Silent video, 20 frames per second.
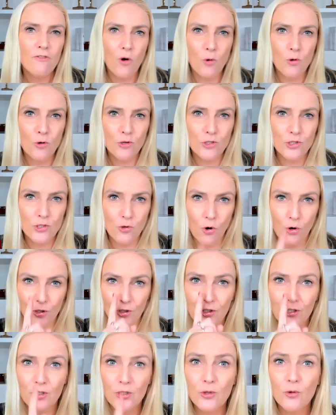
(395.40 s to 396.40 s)
Focus
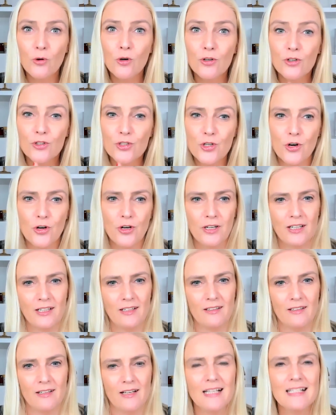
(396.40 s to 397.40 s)
on your
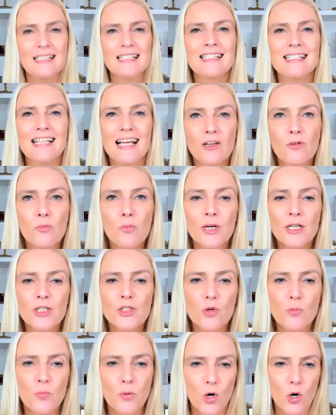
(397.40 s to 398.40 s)
journey
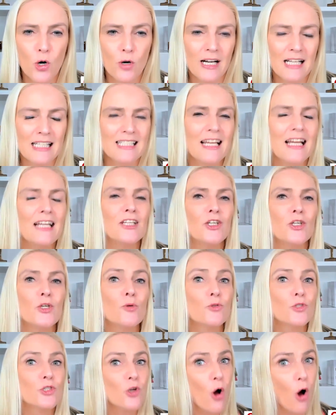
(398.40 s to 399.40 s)
Celebrate your progress and
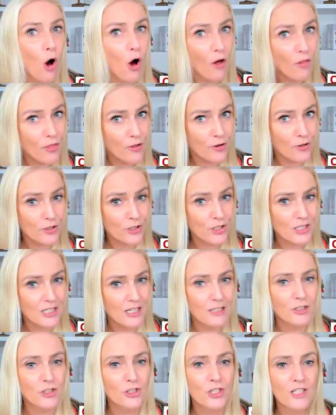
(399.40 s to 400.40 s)
use others'
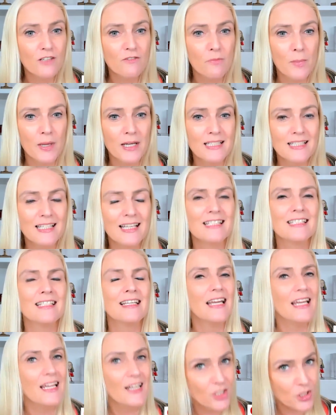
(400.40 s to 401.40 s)
achievements as
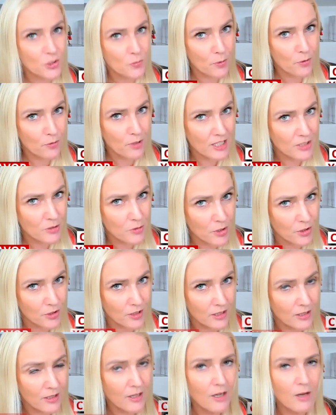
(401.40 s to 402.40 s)

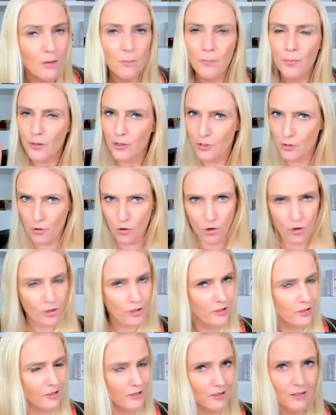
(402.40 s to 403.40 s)
inspiration, but
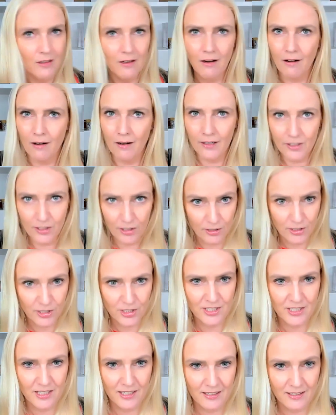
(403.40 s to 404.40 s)
not a
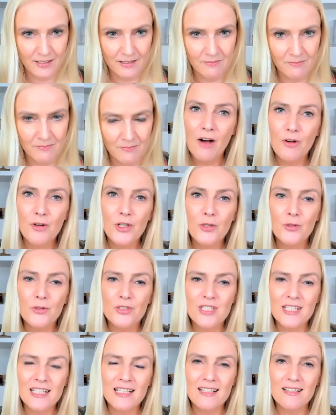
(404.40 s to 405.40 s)
yardstick. How do you
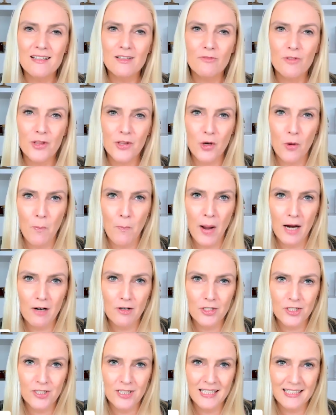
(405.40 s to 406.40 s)
deal with
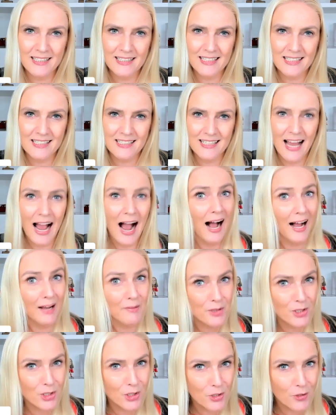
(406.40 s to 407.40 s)
comparisonitis?
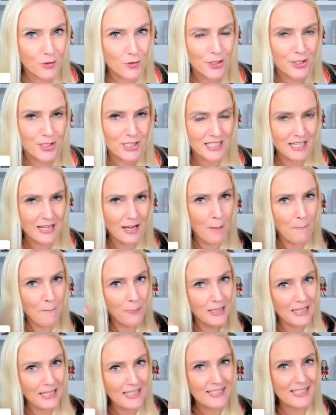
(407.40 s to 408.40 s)
I'm curious.
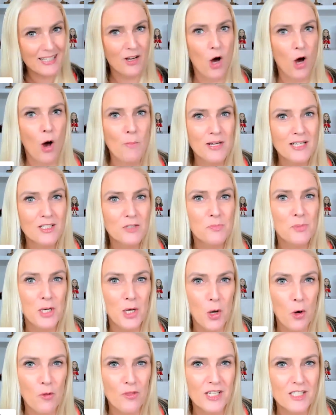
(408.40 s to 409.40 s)
Please comment
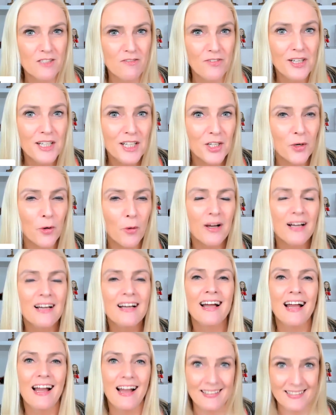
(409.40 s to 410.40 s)
below this video
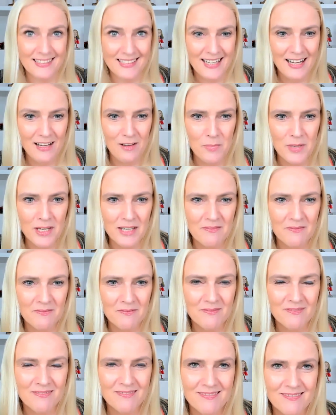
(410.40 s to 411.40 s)
and tell me.
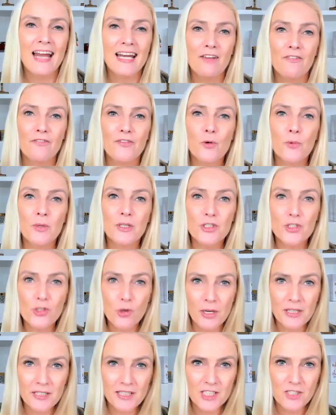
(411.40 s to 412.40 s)
And if you
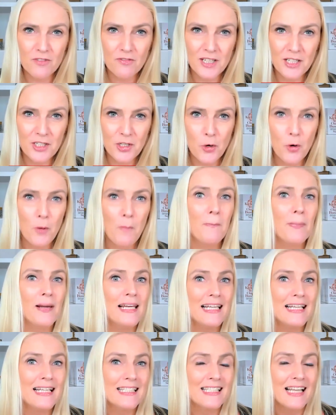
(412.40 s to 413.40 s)
enjoyed this video,
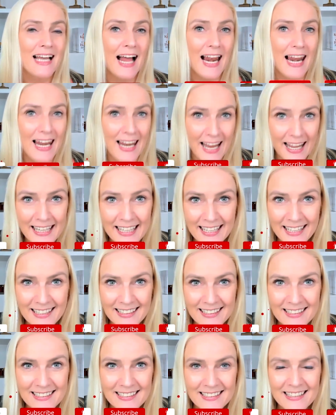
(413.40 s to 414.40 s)
please like
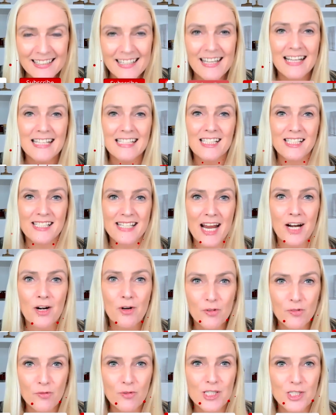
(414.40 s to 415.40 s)
it,
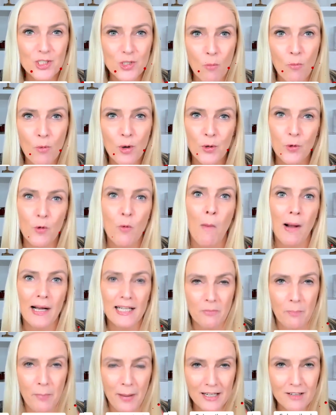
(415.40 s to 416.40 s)
share it with someone who
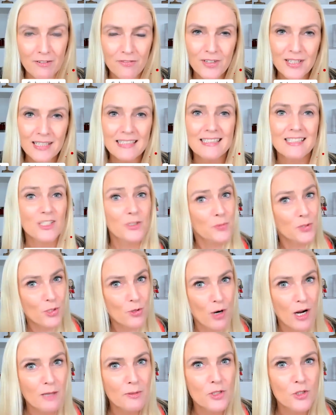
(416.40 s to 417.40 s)
might benefit,
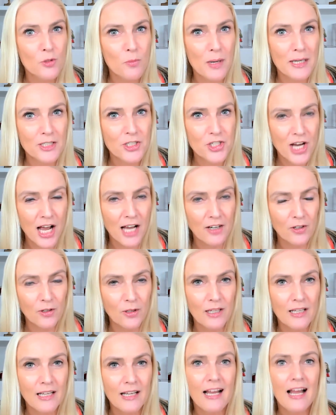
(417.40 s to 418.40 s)
subscribe to my
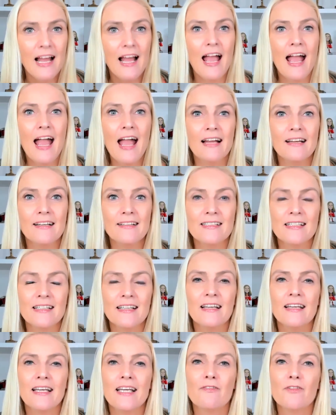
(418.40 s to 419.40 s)
channel. And
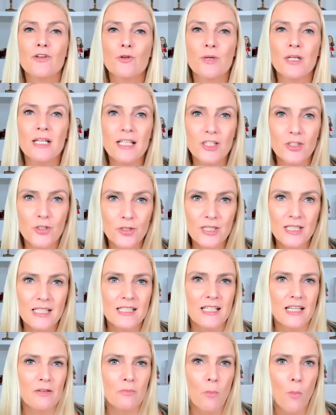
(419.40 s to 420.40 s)
if you're
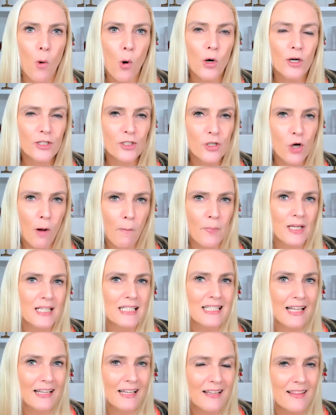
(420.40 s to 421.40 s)
interested in more
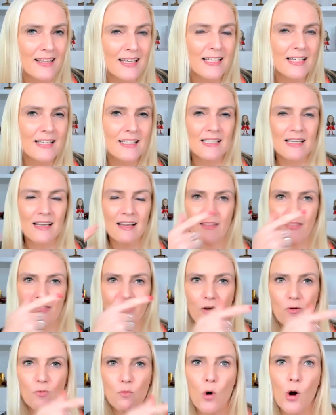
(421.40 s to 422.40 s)
topics like these,
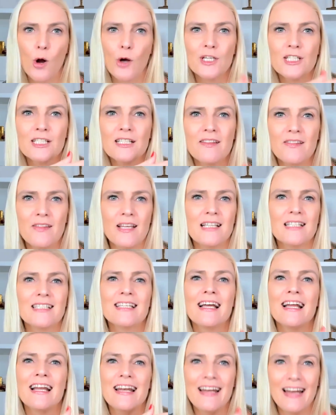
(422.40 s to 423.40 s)
then watch
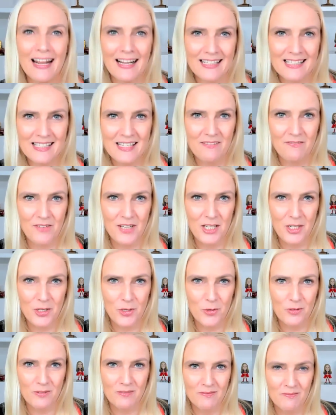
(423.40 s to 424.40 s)
this next
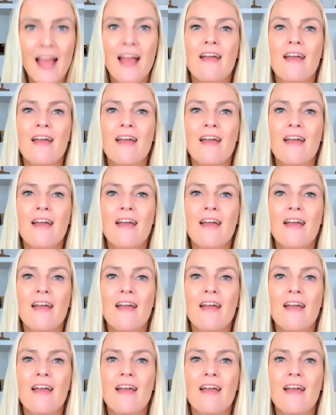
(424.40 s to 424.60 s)
video.